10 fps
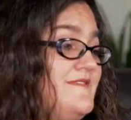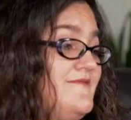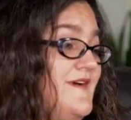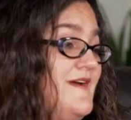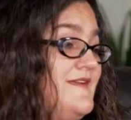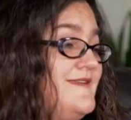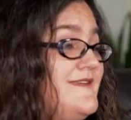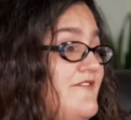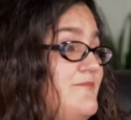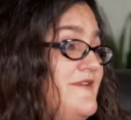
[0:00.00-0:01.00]
if I
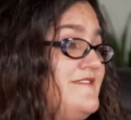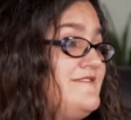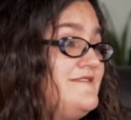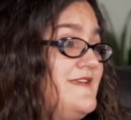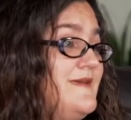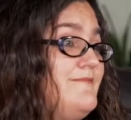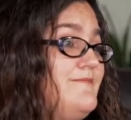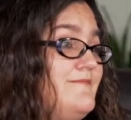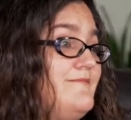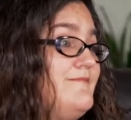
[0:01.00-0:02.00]
didn't have a place to sleep,
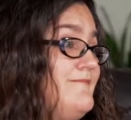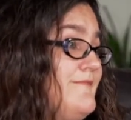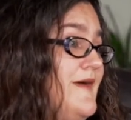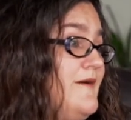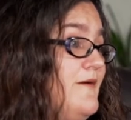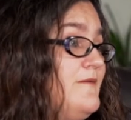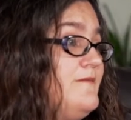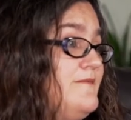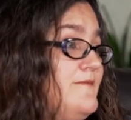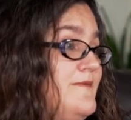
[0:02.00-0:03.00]
my goal
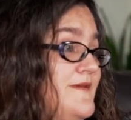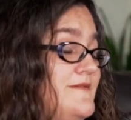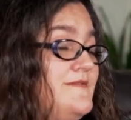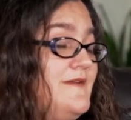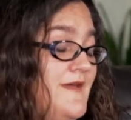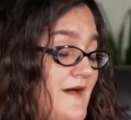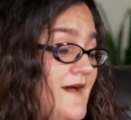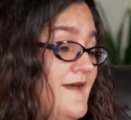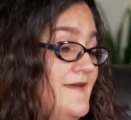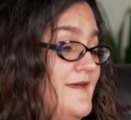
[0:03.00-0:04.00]
was to get
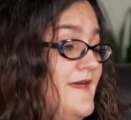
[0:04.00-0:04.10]
high.